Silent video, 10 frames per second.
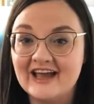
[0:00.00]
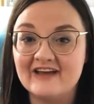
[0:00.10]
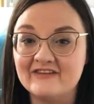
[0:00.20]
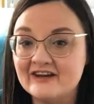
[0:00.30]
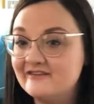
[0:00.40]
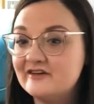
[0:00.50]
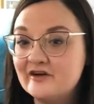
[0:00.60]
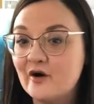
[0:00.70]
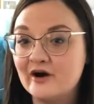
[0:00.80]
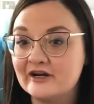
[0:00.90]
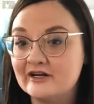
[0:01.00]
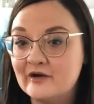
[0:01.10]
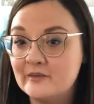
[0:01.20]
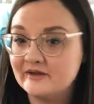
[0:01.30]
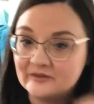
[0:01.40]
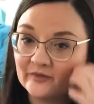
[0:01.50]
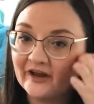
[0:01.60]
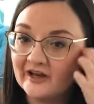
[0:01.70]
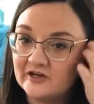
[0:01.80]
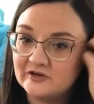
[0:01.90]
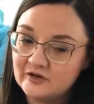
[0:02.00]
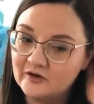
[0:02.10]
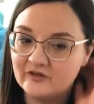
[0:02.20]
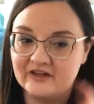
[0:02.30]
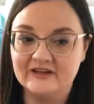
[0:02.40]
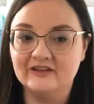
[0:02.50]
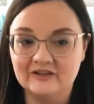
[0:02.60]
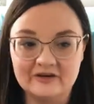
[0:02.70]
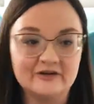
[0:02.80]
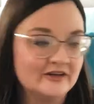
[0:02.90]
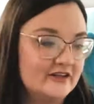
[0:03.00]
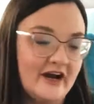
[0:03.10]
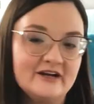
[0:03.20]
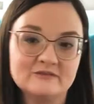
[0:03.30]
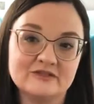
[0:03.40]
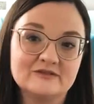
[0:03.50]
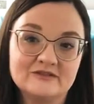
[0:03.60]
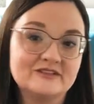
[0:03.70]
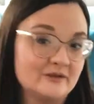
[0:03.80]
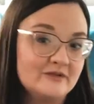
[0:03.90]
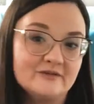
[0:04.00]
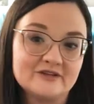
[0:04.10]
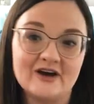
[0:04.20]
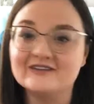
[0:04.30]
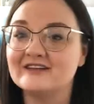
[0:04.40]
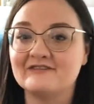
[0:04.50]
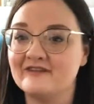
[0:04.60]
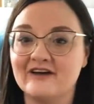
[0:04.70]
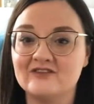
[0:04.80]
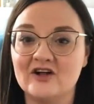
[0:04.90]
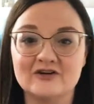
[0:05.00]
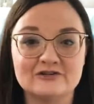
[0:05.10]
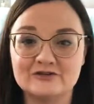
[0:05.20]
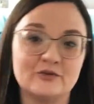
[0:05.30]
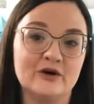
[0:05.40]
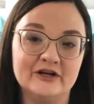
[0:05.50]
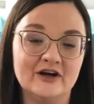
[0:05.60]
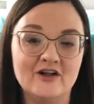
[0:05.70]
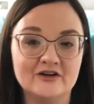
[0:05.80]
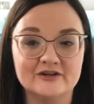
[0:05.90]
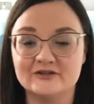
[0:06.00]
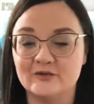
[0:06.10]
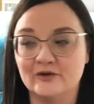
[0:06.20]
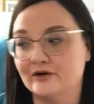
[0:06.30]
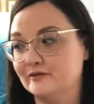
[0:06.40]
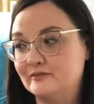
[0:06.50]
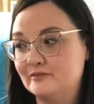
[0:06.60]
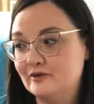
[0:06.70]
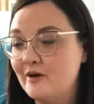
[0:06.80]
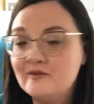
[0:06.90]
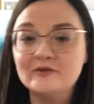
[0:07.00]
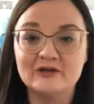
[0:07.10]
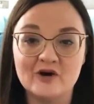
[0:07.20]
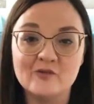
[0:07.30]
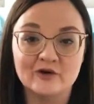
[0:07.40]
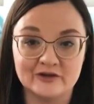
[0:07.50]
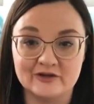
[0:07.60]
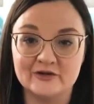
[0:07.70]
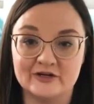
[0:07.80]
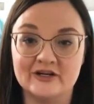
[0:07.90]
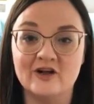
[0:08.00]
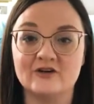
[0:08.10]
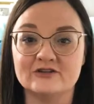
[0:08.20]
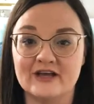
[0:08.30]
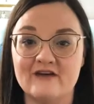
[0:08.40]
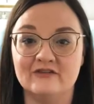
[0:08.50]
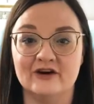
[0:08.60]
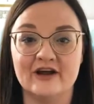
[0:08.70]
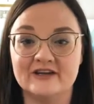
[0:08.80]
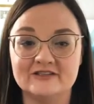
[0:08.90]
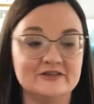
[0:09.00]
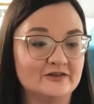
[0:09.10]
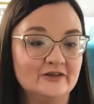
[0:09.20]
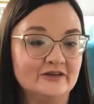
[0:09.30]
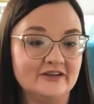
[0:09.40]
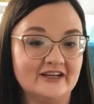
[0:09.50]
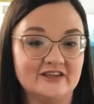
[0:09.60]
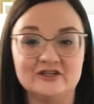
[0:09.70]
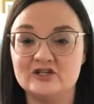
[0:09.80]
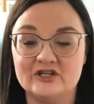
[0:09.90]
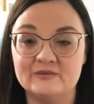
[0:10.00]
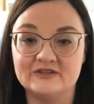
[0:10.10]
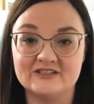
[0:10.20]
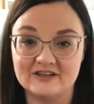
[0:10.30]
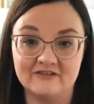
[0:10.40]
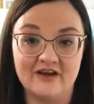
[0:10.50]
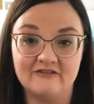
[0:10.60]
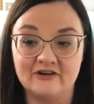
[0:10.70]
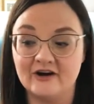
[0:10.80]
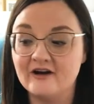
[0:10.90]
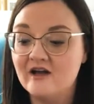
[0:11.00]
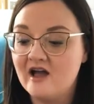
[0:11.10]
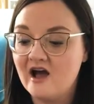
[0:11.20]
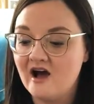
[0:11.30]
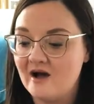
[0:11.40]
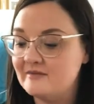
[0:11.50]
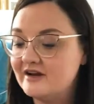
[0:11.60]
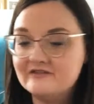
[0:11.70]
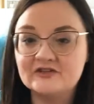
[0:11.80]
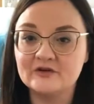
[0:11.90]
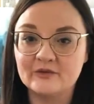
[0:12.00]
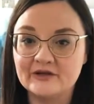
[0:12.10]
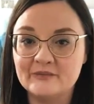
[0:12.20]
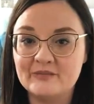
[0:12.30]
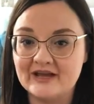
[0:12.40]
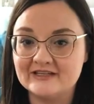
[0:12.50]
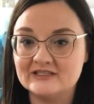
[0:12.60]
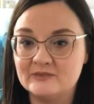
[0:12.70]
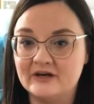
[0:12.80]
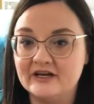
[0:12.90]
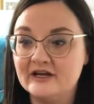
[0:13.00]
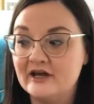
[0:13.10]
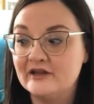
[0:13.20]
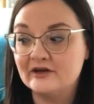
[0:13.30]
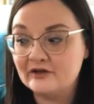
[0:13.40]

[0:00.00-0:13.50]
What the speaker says: If any of you already know about the brand, you know that literally the items sometimes cost like $5 or $20 or probably no more than $30 ever. It is literally like the cheapest stuff ever. I'm not even sure where they're based, but the